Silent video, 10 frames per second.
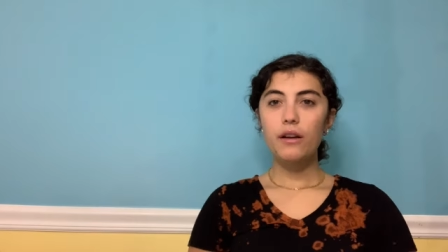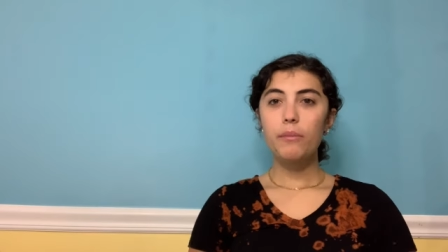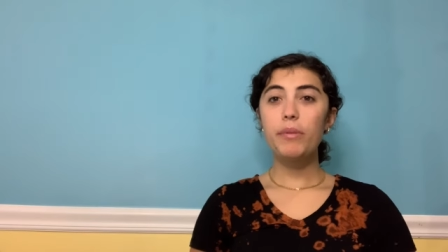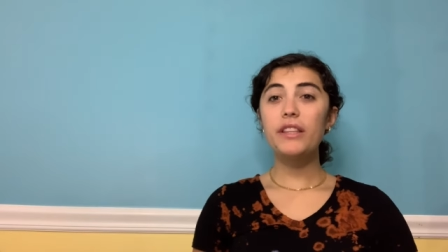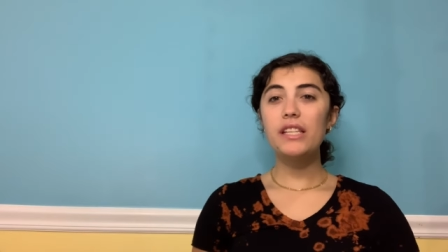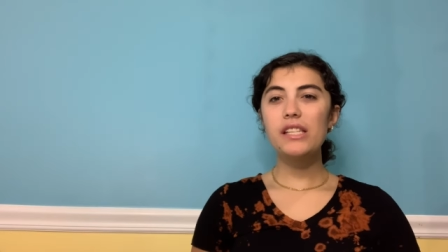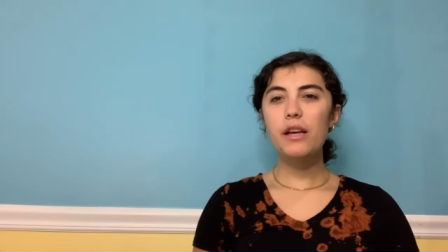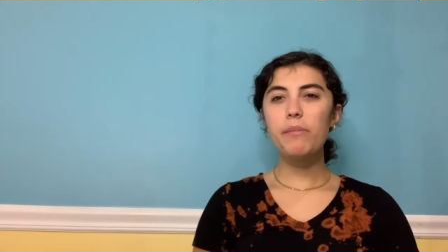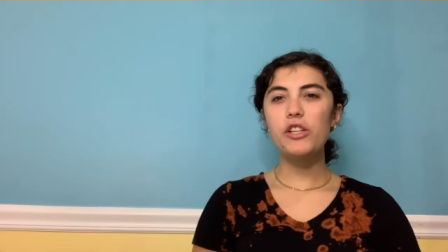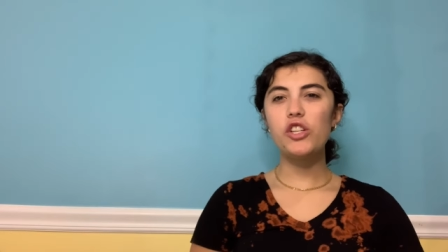But this
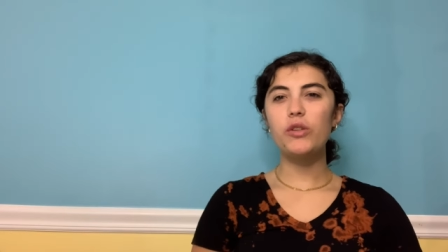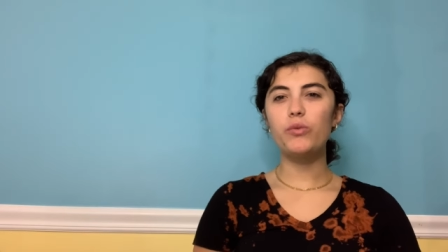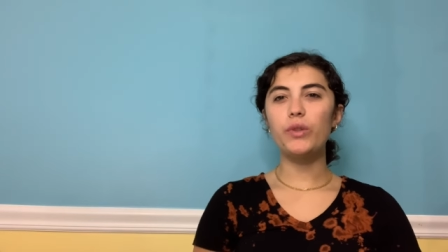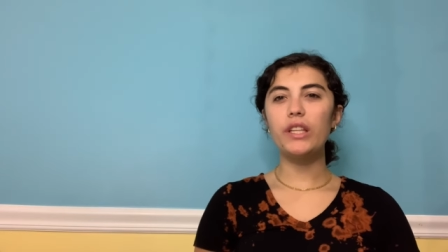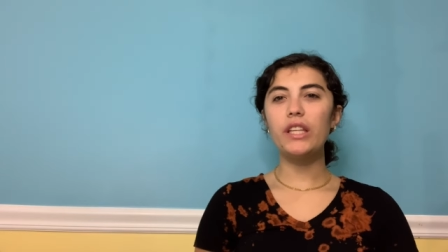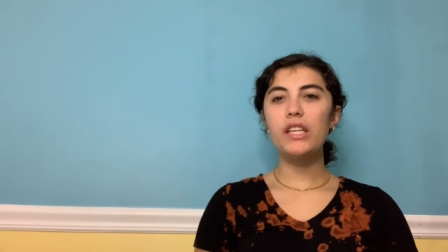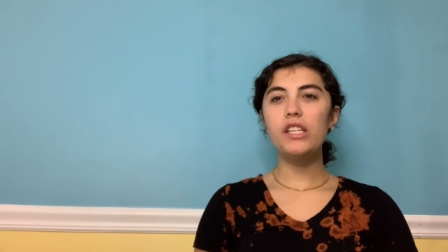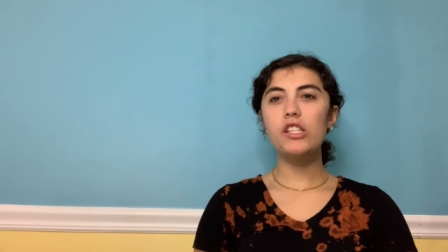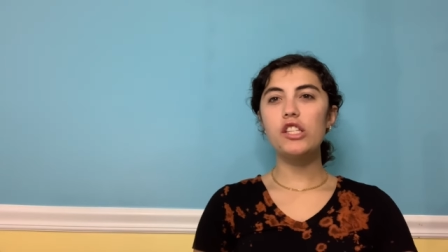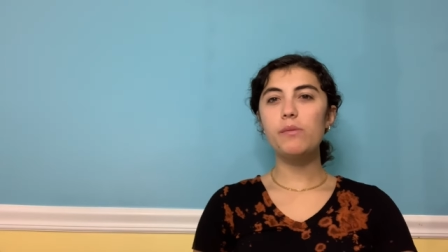commission really
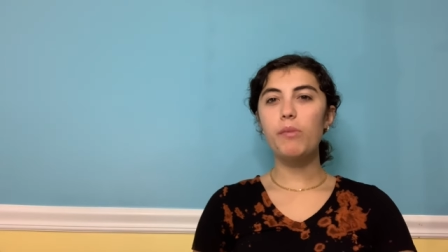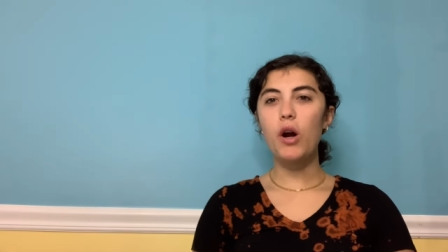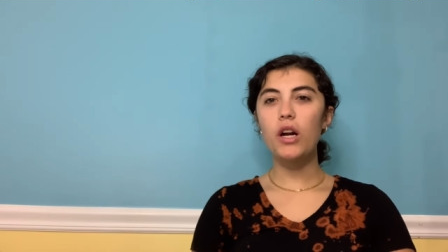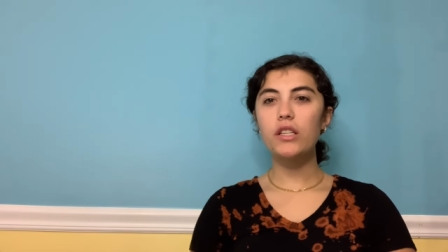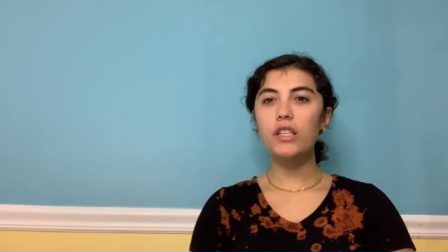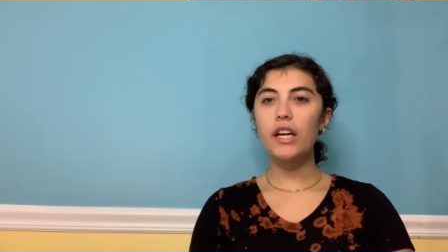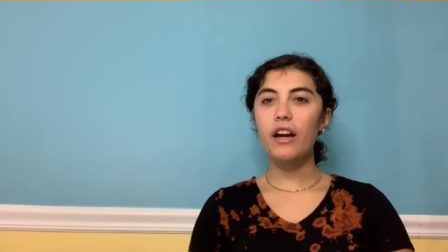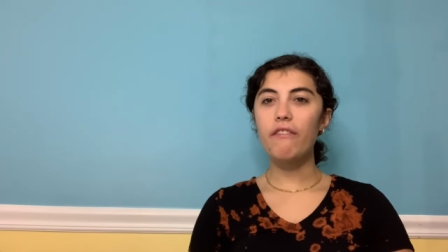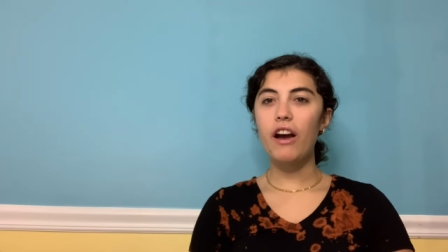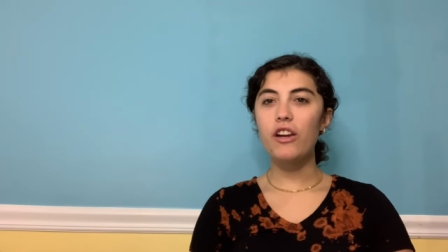sparked
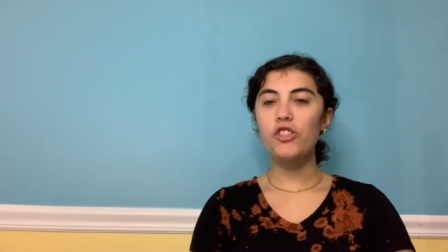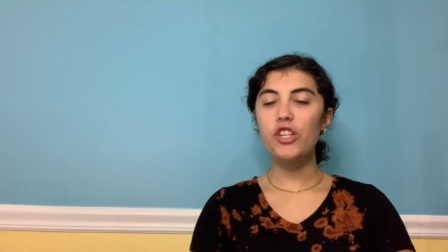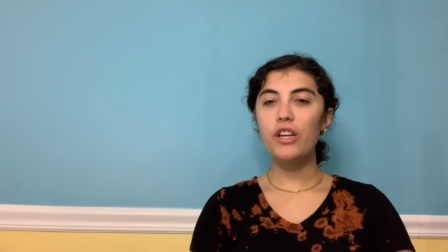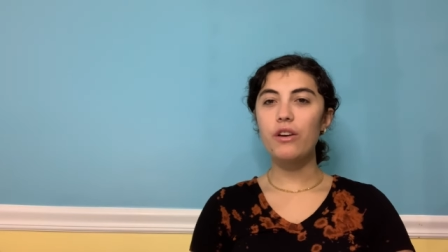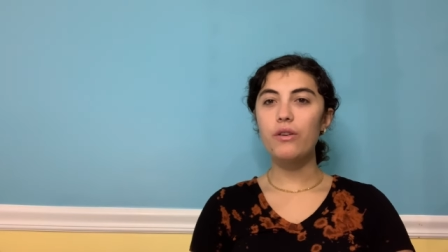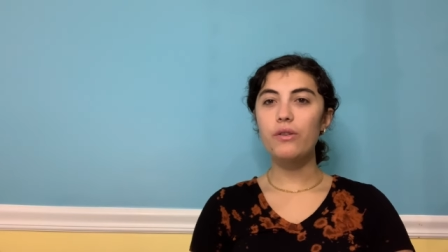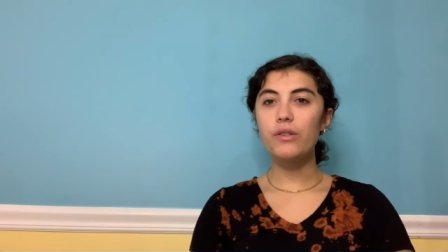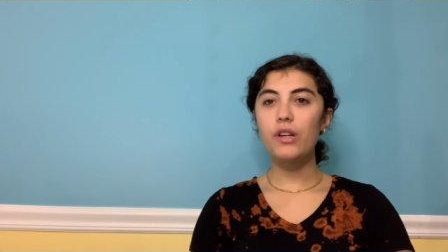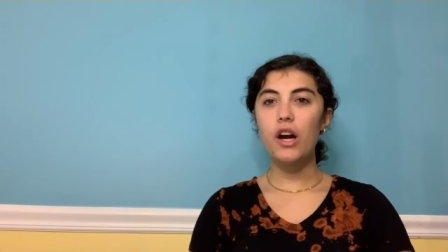Caravaggio's